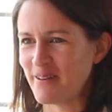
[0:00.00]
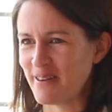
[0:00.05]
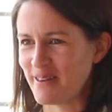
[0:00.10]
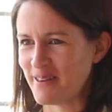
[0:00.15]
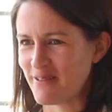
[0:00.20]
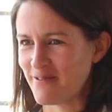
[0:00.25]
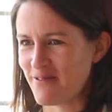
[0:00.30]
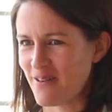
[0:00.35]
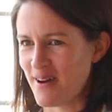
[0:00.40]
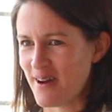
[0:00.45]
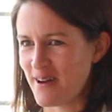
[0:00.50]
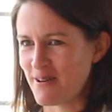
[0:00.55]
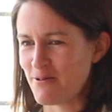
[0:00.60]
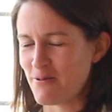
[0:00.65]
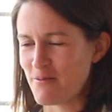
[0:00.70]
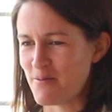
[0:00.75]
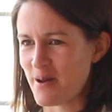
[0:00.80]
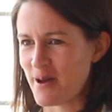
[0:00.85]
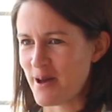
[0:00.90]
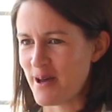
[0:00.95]
to win the
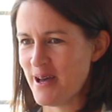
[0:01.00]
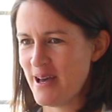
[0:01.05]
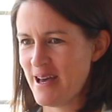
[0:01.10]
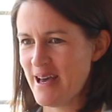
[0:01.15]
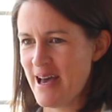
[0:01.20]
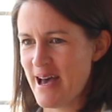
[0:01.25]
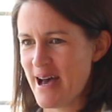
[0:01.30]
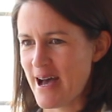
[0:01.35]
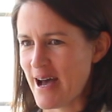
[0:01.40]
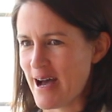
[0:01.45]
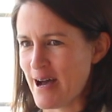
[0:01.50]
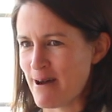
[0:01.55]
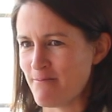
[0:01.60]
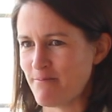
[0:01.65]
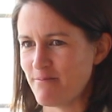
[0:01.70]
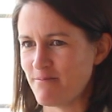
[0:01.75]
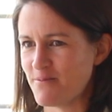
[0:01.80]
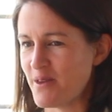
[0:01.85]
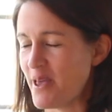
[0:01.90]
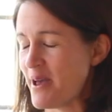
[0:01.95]
final. But
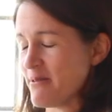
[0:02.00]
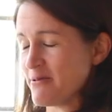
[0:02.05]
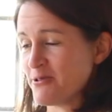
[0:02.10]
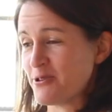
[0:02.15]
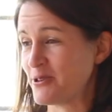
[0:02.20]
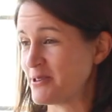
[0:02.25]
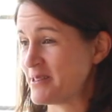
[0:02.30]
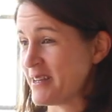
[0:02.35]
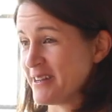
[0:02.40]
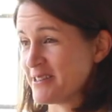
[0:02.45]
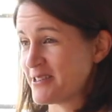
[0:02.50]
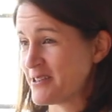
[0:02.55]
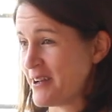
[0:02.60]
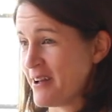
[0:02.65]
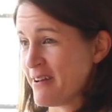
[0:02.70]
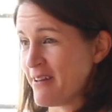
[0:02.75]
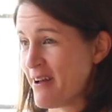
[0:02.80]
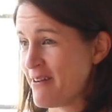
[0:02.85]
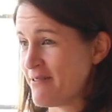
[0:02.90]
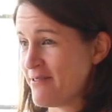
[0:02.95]
just
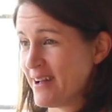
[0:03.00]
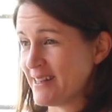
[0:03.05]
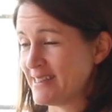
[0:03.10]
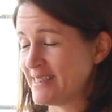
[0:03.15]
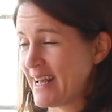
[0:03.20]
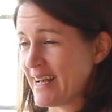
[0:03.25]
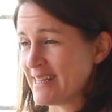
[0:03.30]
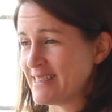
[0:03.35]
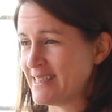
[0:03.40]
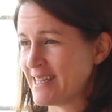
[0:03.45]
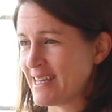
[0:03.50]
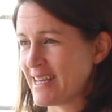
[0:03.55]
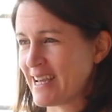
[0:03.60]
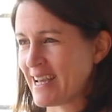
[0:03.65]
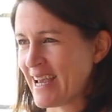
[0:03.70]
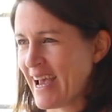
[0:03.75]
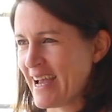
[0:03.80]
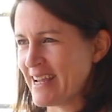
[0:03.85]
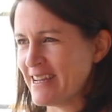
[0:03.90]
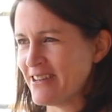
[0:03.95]
such a
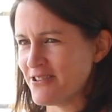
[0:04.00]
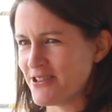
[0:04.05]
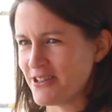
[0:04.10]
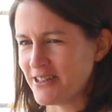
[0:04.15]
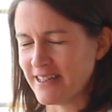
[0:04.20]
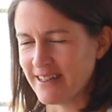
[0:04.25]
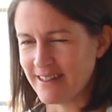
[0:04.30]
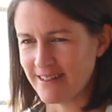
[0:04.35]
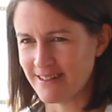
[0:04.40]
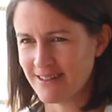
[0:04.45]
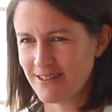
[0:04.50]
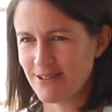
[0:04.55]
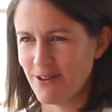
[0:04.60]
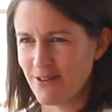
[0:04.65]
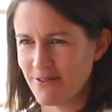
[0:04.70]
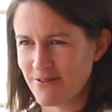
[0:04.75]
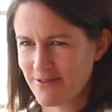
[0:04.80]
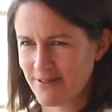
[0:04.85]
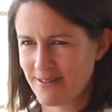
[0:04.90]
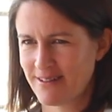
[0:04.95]
fantastic occasion, and
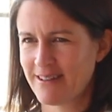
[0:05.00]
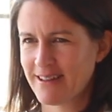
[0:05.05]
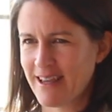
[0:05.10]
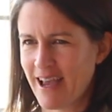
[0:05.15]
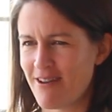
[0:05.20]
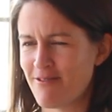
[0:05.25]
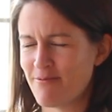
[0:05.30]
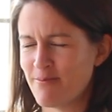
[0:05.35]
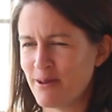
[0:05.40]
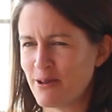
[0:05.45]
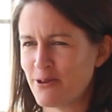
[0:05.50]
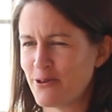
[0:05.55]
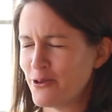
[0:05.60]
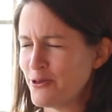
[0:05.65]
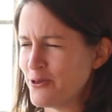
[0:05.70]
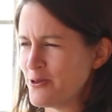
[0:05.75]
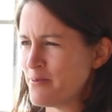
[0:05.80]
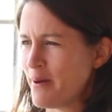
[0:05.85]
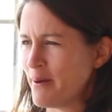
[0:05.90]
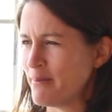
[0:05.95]
sort of gave me
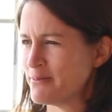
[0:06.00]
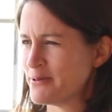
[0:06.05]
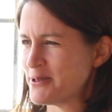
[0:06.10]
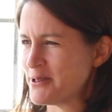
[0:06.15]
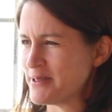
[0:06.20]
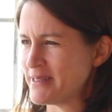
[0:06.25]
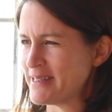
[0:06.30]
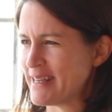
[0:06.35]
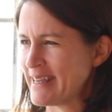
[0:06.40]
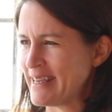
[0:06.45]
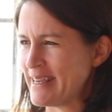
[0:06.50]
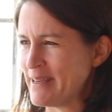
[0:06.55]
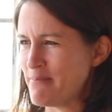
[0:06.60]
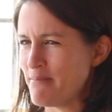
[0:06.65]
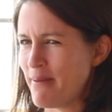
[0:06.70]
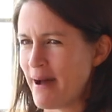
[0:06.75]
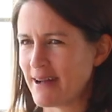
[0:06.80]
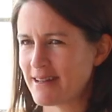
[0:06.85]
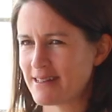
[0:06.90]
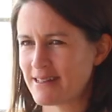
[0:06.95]
goosebumps just
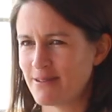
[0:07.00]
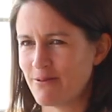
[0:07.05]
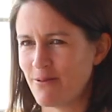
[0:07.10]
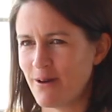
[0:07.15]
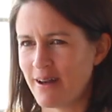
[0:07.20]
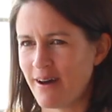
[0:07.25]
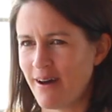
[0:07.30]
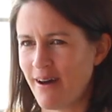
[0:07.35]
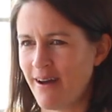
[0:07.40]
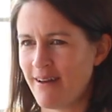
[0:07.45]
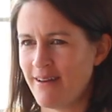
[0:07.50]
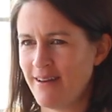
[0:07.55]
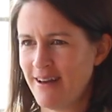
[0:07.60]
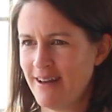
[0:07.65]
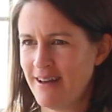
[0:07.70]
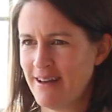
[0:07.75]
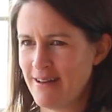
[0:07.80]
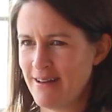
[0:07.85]
thinking back to when I